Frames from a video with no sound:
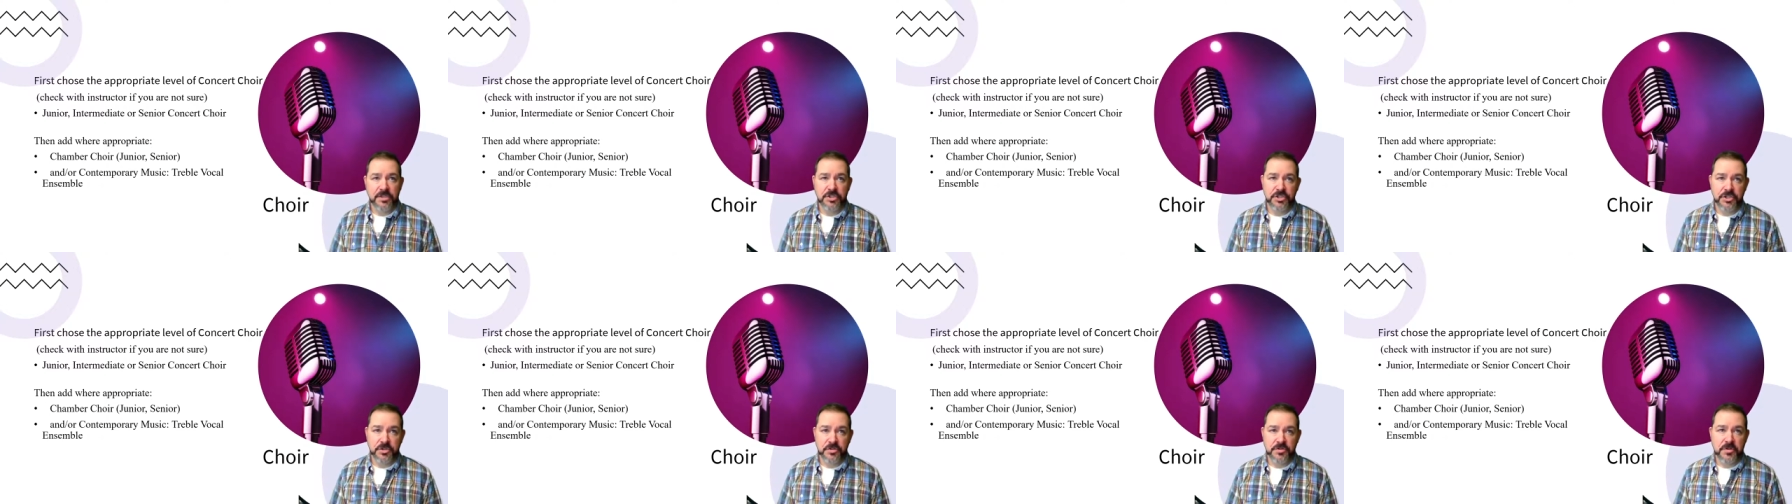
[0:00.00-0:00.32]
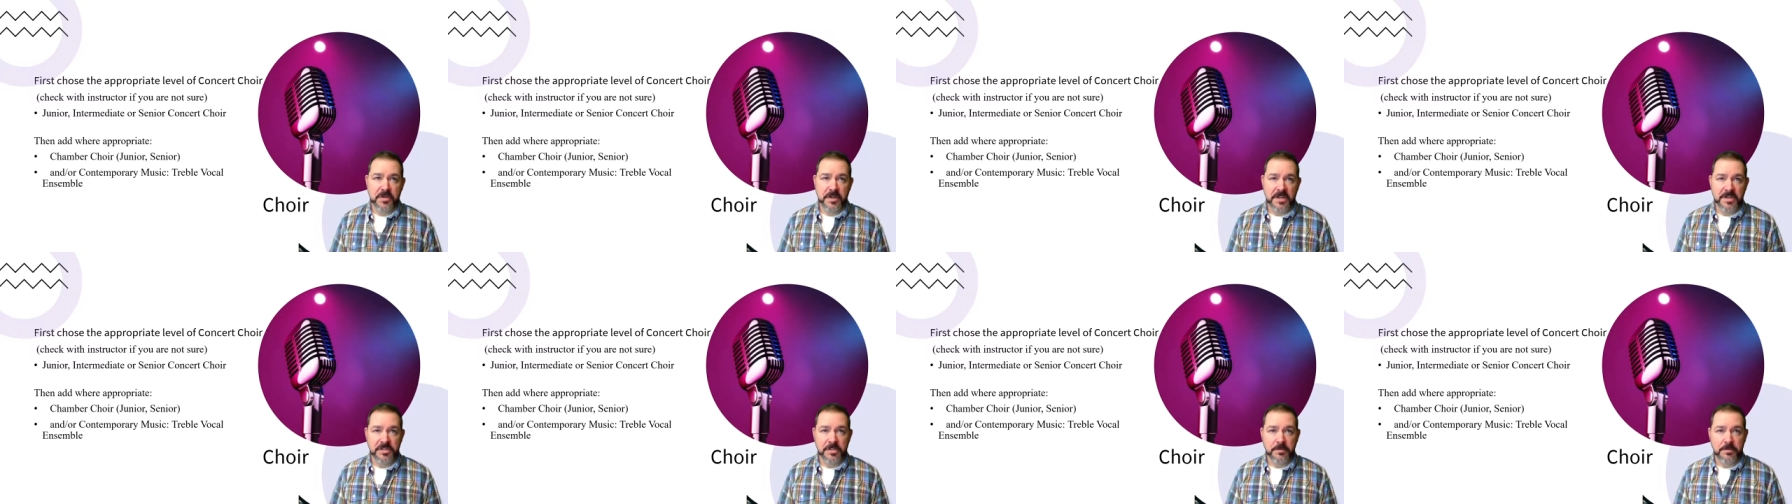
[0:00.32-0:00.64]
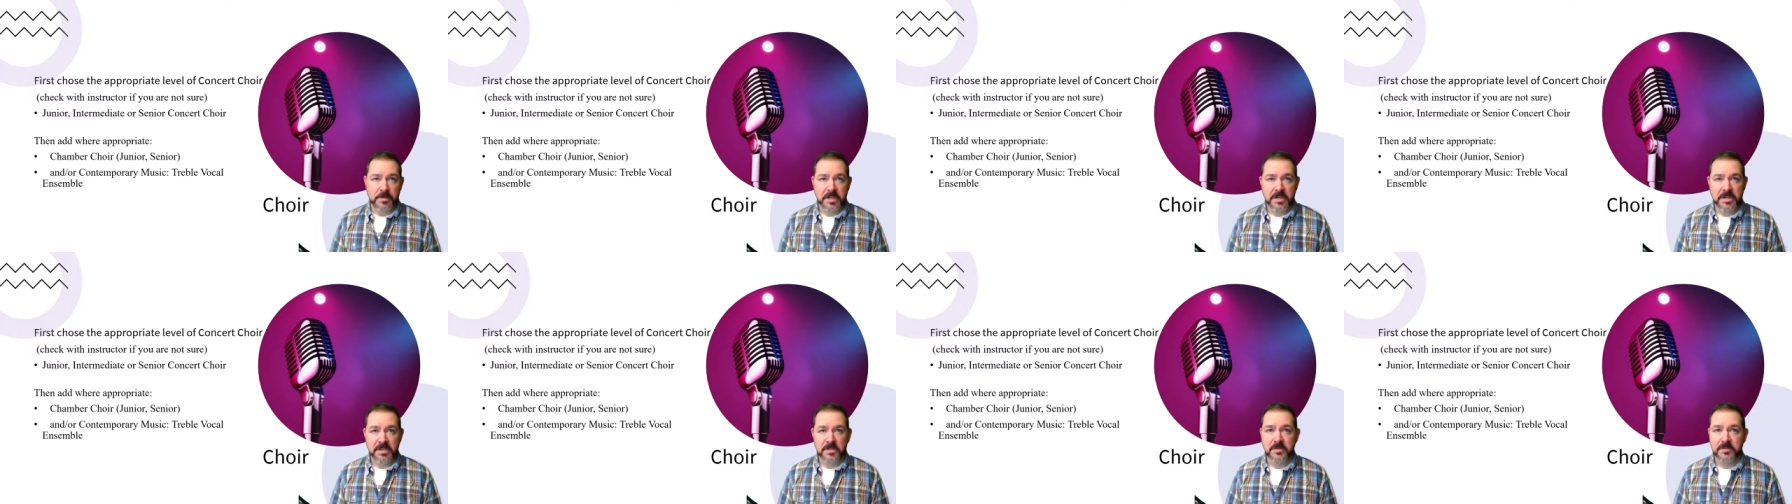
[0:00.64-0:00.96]
junior,
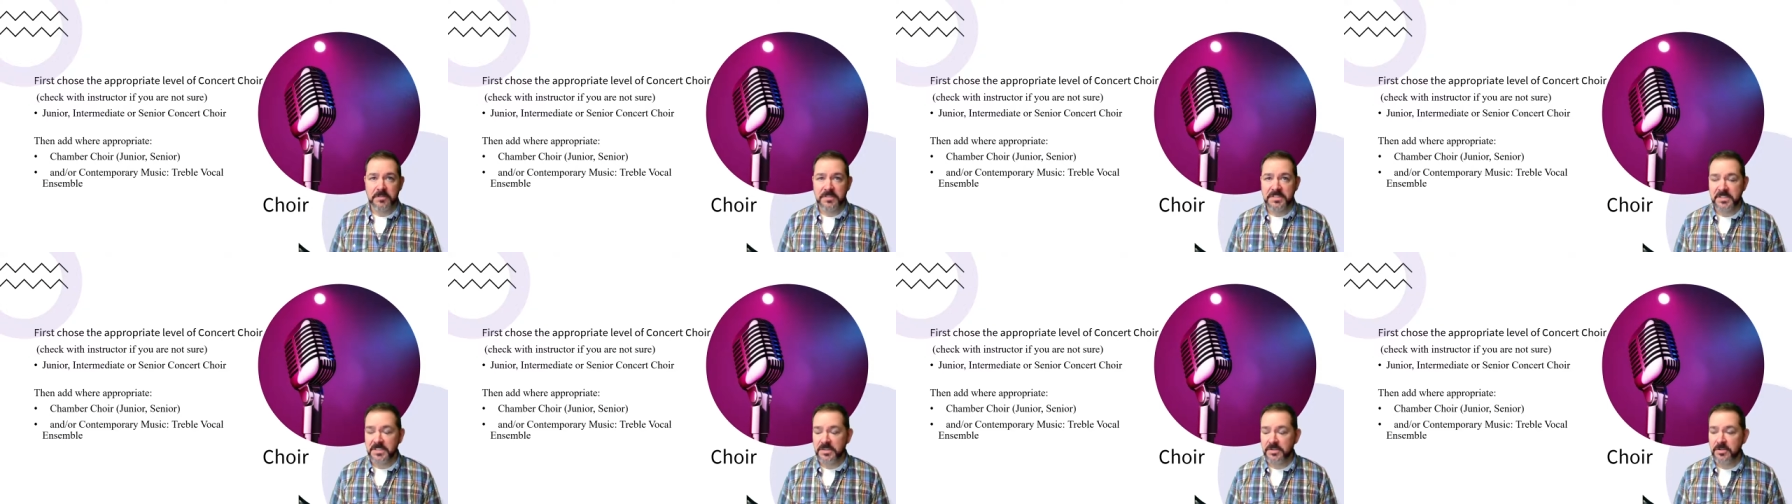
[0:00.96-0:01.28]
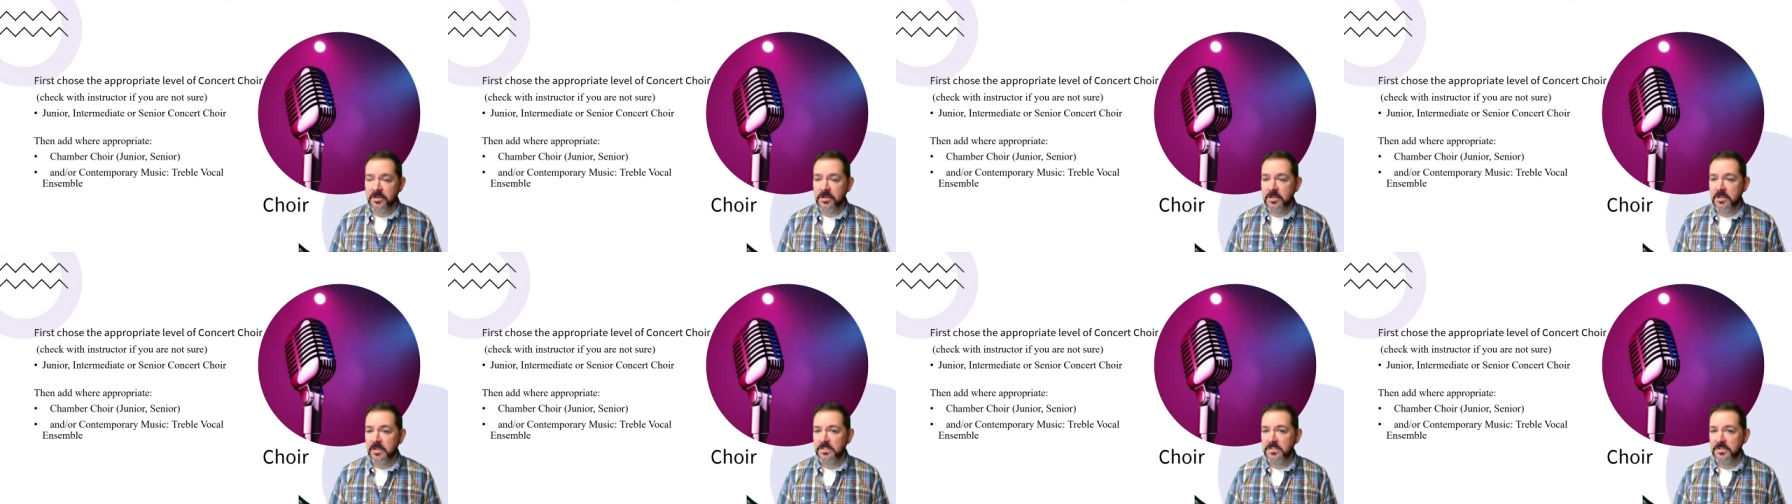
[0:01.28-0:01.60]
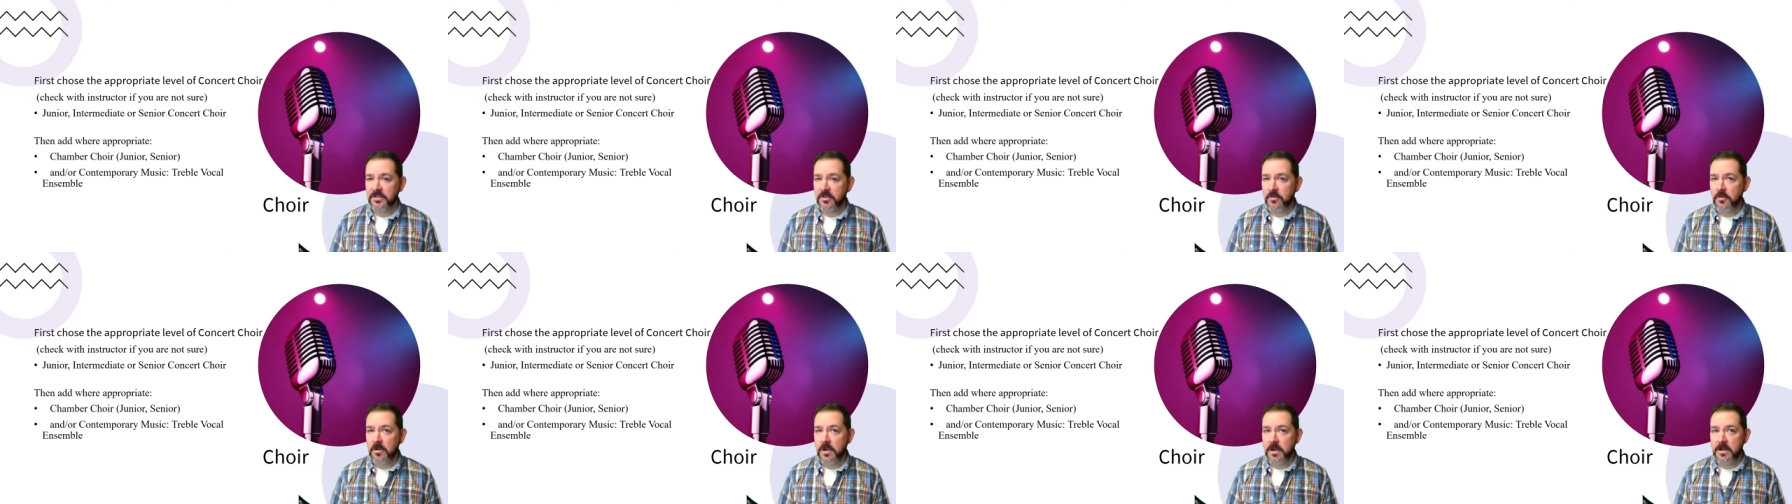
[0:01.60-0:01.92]
intermediate, or senior
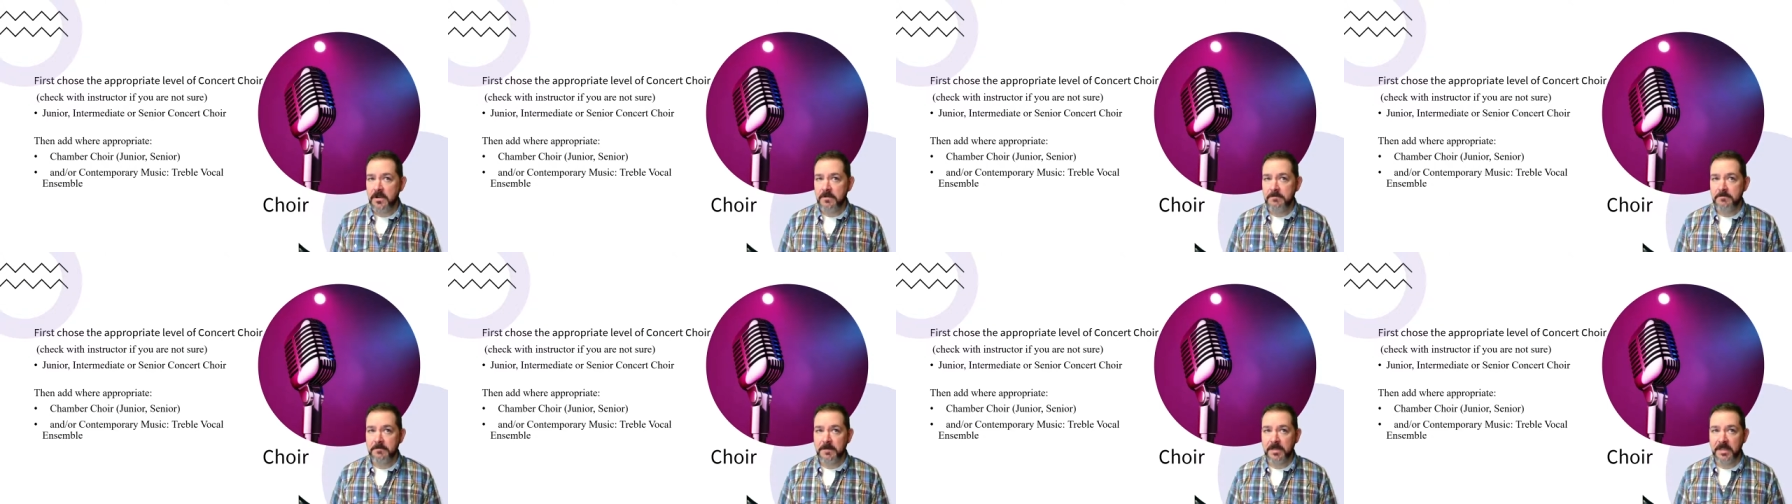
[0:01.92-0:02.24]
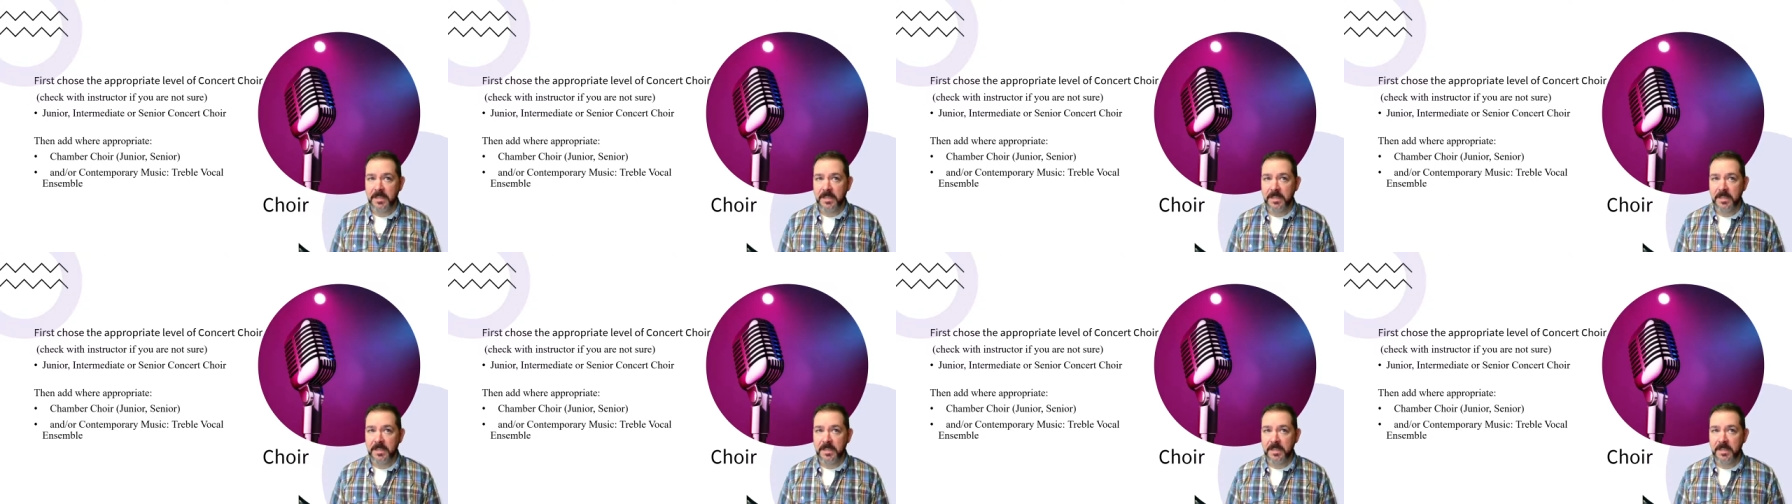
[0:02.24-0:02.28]
concert choir.